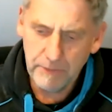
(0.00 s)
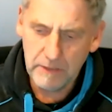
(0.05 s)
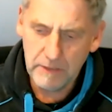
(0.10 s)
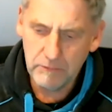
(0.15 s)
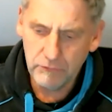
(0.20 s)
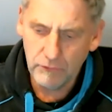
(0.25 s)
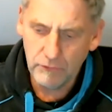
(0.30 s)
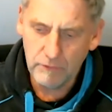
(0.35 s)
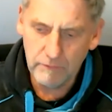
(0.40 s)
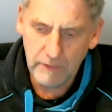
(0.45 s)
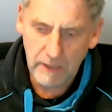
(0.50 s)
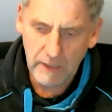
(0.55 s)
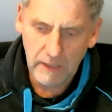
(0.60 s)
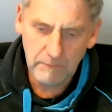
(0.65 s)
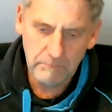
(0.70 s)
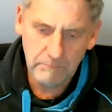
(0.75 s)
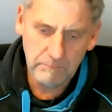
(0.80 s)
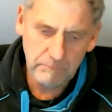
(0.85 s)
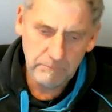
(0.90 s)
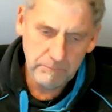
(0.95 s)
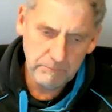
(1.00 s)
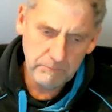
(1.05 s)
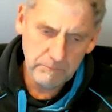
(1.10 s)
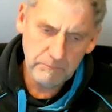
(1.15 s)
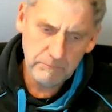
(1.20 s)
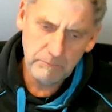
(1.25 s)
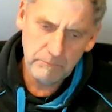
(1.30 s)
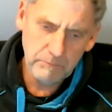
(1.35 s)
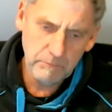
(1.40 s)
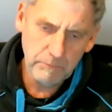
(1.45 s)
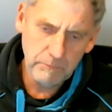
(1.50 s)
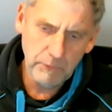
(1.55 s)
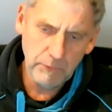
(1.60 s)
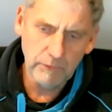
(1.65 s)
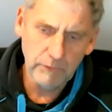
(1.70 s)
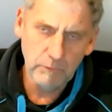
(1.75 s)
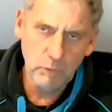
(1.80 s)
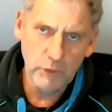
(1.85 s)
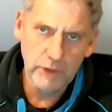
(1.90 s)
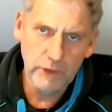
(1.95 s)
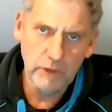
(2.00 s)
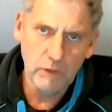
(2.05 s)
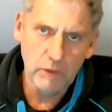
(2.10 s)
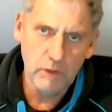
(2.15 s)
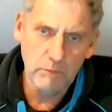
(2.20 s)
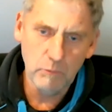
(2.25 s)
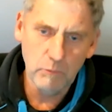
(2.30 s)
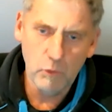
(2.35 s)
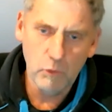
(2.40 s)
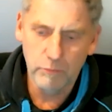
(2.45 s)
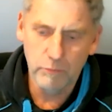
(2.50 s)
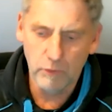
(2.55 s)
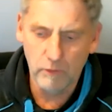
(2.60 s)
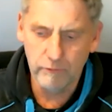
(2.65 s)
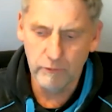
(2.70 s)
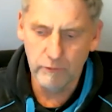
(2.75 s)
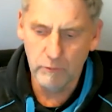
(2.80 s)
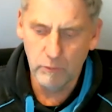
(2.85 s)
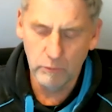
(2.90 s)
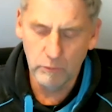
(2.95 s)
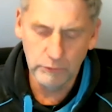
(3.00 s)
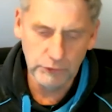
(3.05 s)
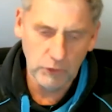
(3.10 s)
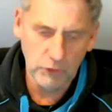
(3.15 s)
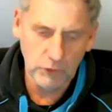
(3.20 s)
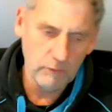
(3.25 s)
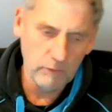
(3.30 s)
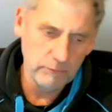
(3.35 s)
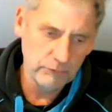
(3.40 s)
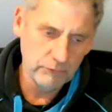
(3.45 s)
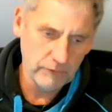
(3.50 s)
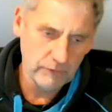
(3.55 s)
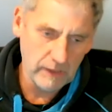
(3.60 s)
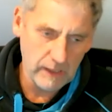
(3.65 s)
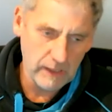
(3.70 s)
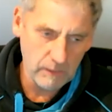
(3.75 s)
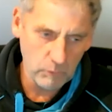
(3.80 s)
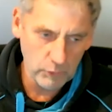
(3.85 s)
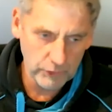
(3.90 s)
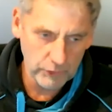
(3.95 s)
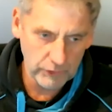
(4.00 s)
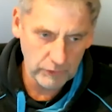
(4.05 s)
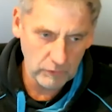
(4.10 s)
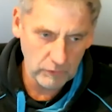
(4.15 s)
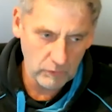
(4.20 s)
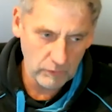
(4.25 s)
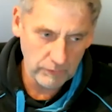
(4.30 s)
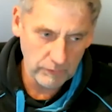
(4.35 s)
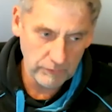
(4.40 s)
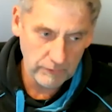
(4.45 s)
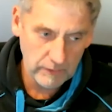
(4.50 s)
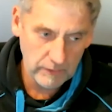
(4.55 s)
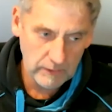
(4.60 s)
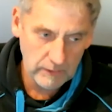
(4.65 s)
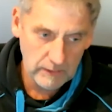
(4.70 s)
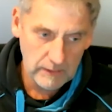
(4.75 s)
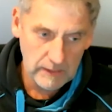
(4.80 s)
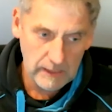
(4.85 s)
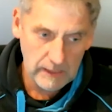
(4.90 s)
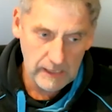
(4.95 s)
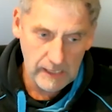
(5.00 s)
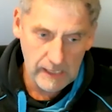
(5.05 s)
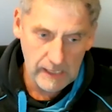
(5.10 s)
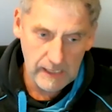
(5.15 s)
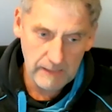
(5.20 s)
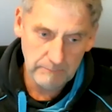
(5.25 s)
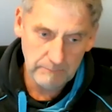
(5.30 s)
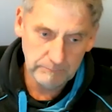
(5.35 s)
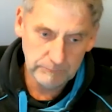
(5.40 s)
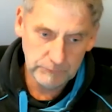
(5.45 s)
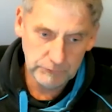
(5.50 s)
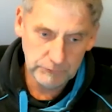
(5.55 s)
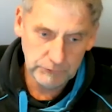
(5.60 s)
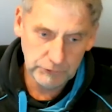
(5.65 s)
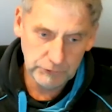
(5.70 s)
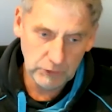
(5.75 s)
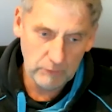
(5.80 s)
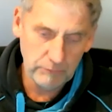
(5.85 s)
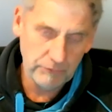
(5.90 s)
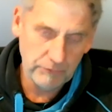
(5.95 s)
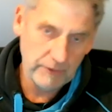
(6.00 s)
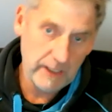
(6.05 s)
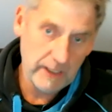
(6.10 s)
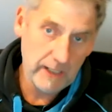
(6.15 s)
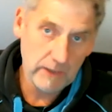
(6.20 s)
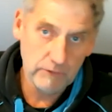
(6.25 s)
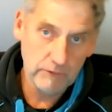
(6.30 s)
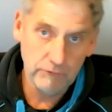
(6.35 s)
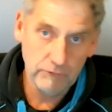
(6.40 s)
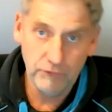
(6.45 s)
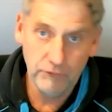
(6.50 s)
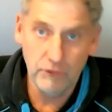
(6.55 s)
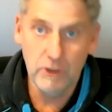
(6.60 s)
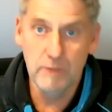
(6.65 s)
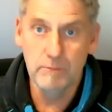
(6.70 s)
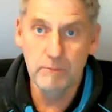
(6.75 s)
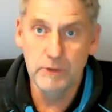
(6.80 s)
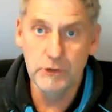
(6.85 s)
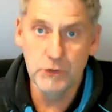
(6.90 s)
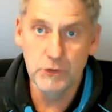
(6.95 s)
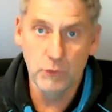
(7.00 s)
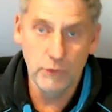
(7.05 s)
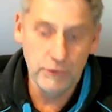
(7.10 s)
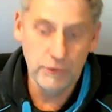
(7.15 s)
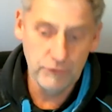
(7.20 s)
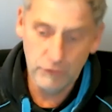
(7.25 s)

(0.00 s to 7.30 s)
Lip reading: sort of, working on more profitable jobs, working on jobs that our team enjoy